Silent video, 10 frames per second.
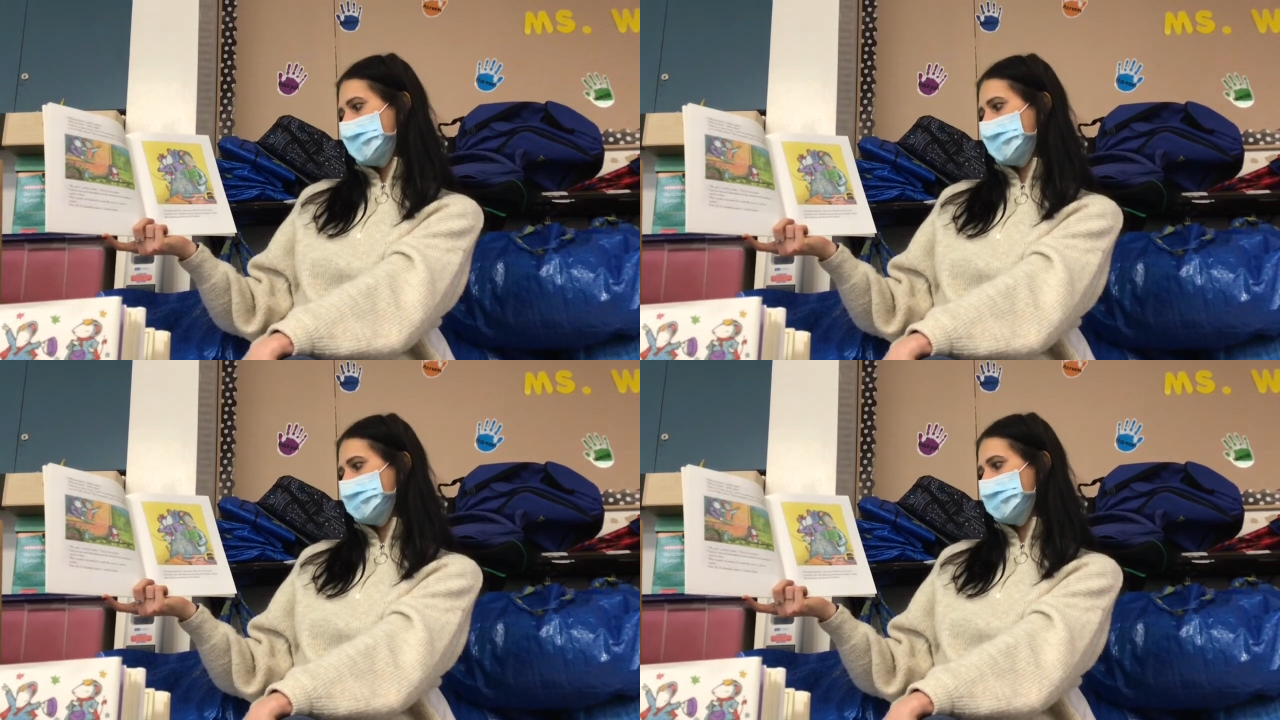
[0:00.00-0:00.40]

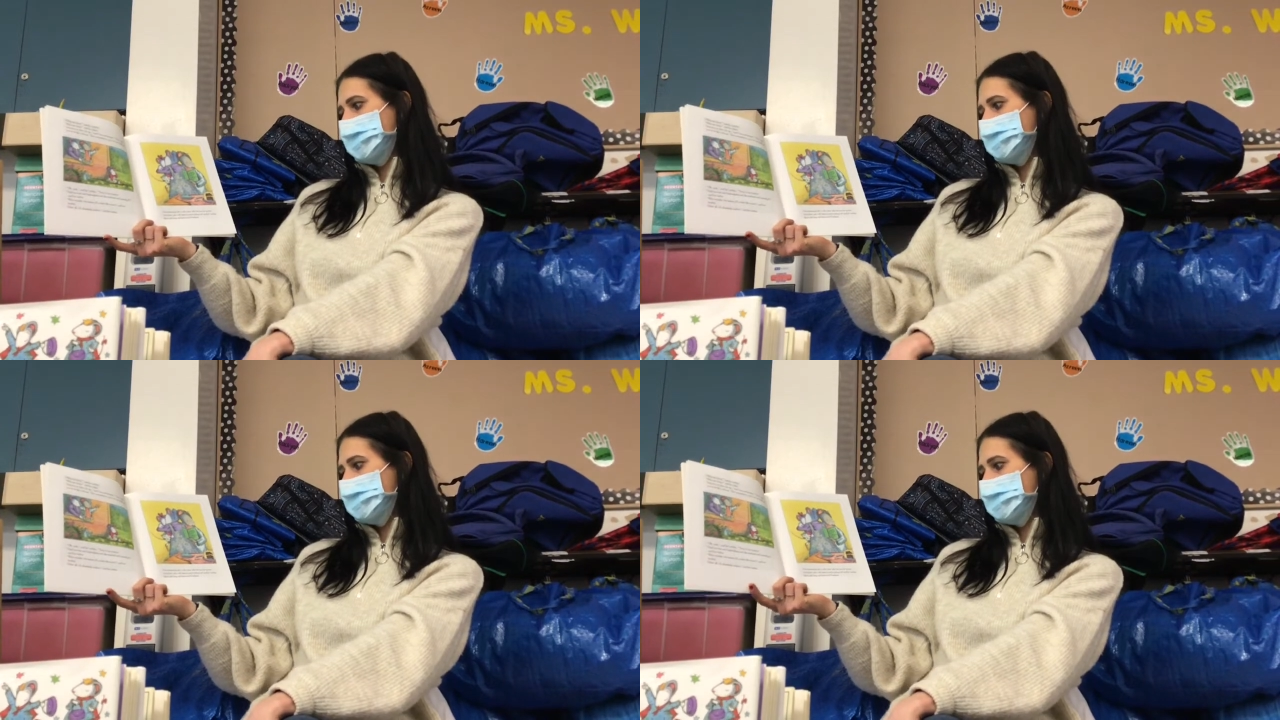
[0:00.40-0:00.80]
and
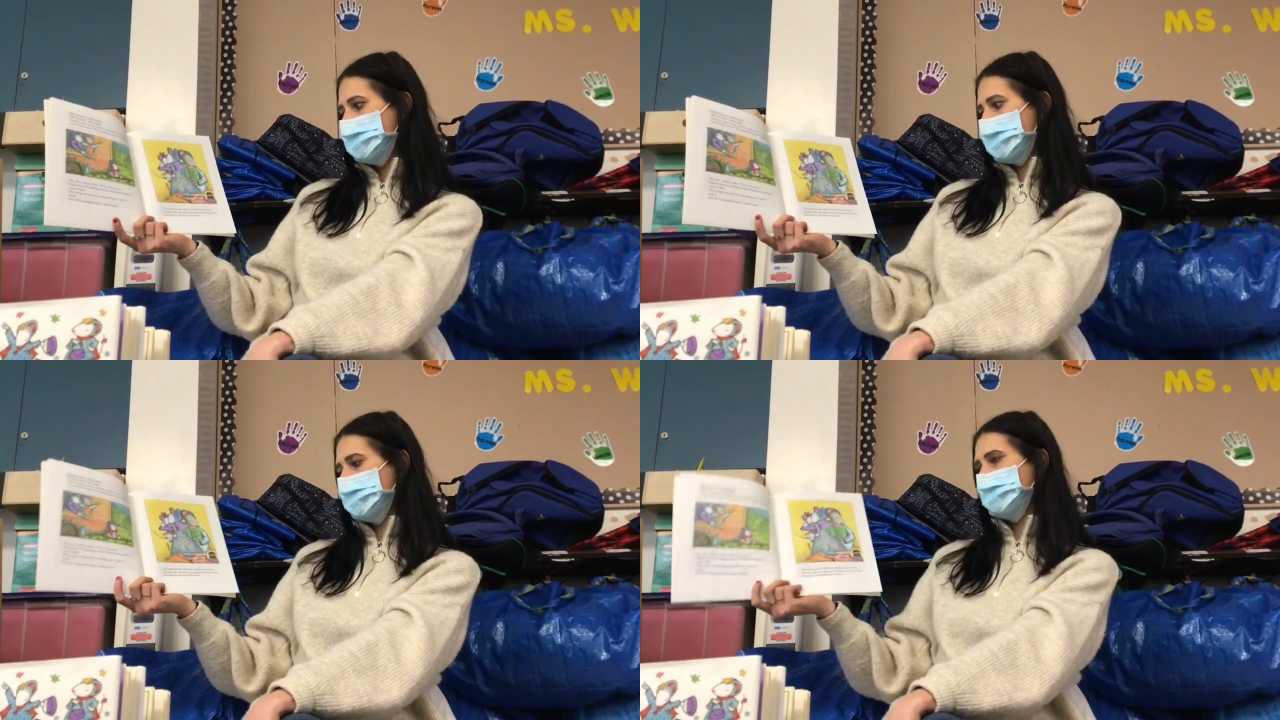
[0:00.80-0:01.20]
another
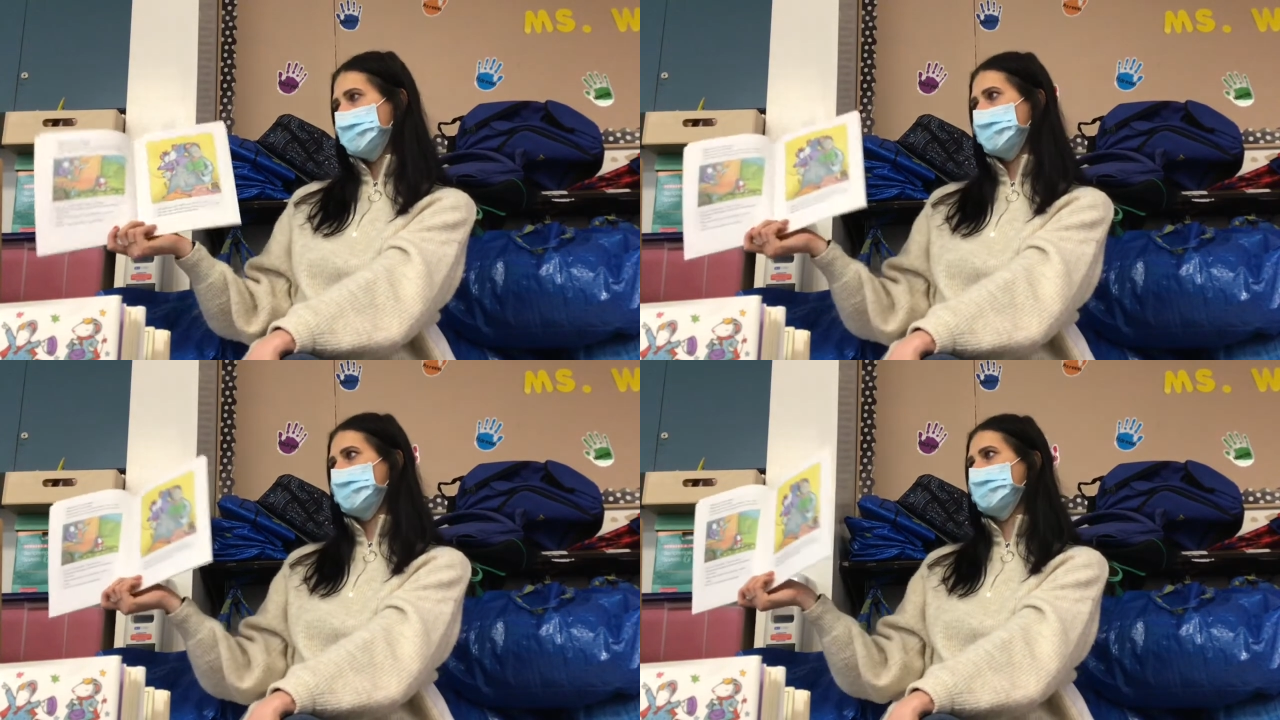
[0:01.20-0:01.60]
evening
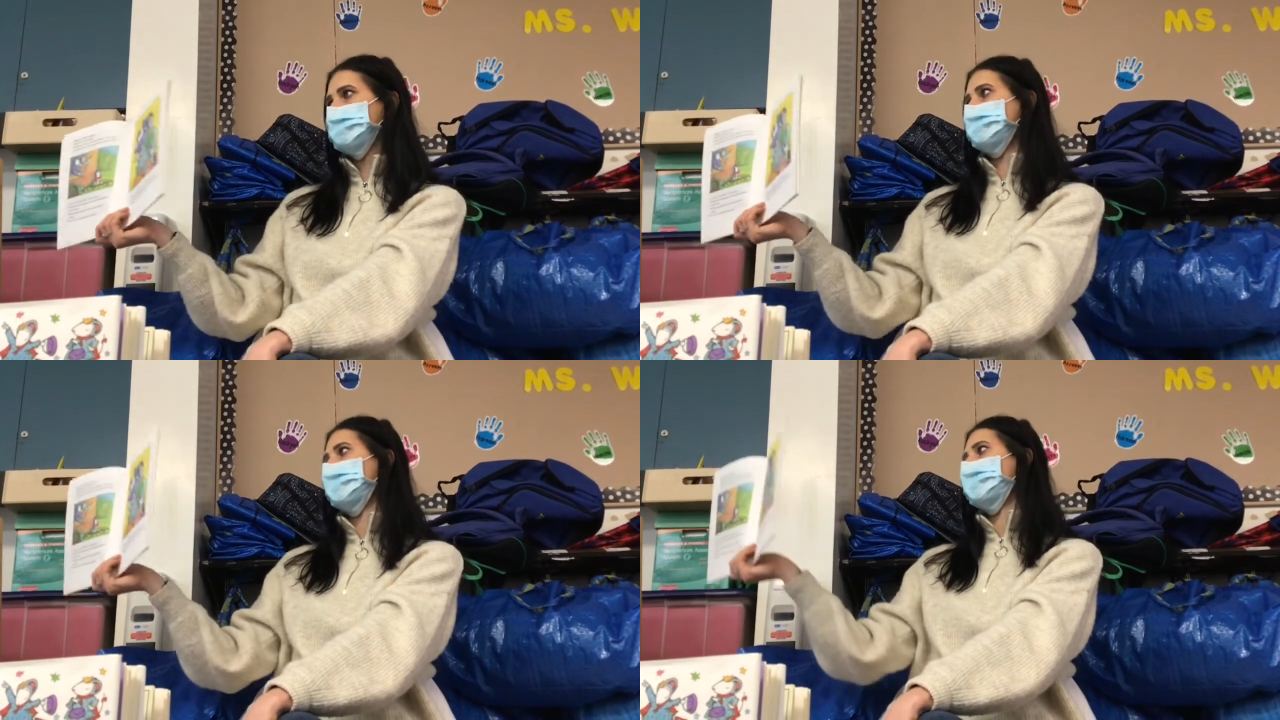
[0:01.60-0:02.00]

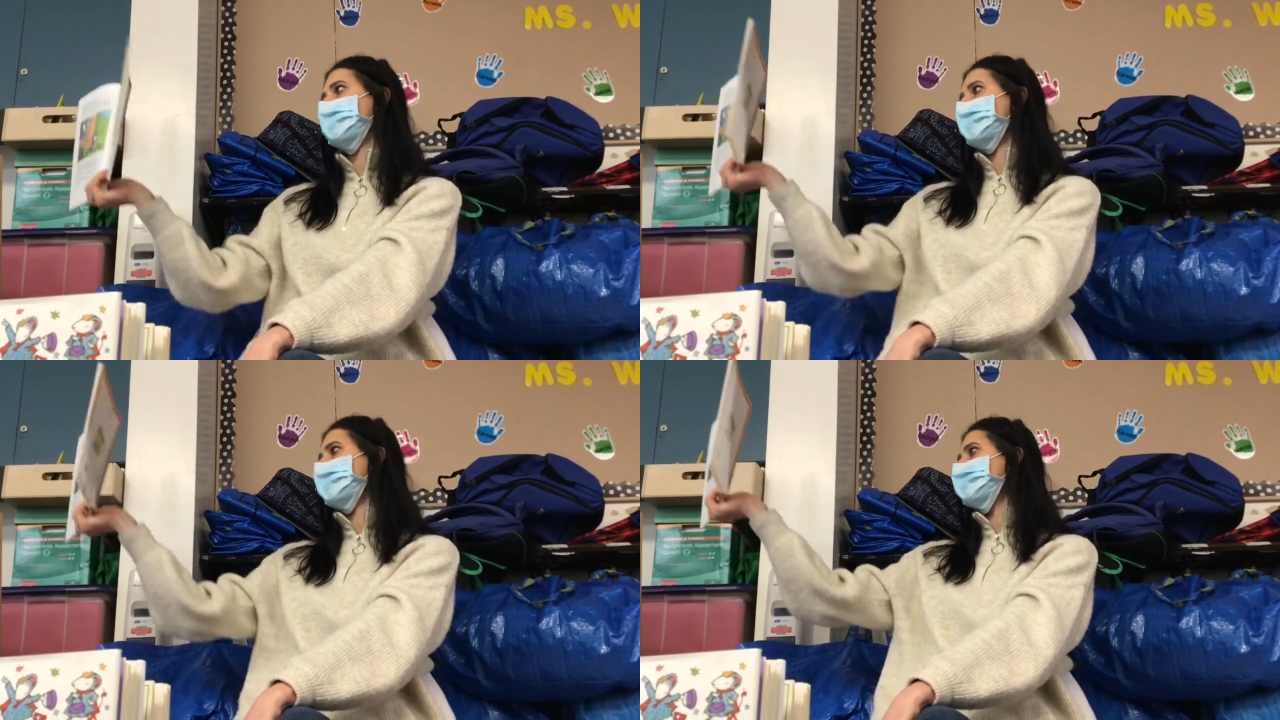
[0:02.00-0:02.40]
filled with
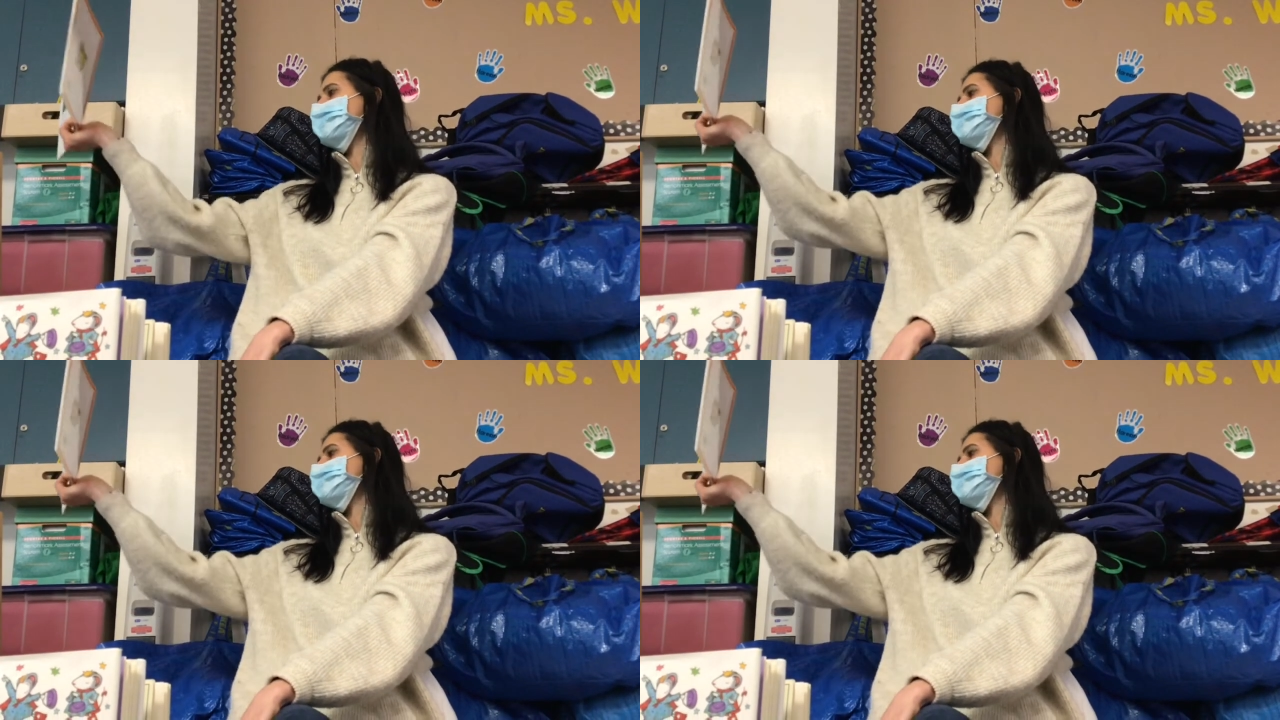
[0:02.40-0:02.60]
hugs